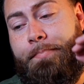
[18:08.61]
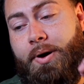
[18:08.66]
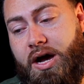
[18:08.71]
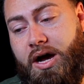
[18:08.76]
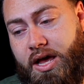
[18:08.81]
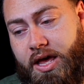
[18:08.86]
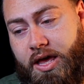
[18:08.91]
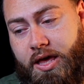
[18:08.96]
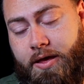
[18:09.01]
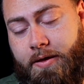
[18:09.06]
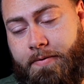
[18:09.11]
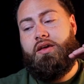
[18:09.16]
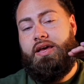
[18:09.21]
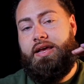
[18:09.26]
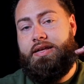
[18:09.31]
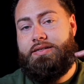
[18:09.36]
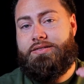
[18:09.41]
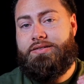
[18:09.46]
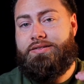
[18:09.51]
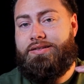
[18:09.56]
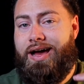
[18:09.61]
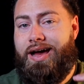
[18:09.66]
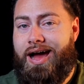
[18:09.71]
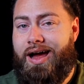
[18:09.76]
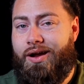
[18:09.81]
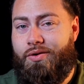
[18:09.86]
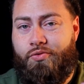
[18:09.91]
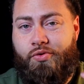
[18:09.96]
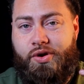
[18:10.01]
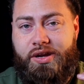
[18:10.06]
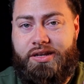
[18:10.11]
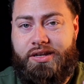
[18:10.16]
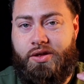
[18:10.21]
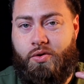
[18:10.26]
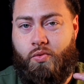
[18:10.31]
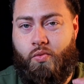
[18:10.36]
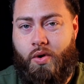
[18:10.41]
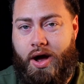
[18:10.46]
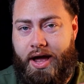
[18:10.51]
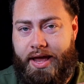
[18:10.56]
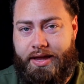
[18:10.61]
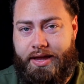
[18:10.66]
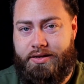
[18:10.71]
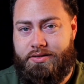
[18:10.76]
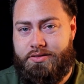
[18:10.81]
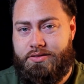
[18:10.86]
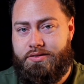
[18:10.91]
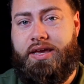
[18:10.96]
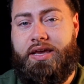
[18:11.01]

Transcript: But it's not really white.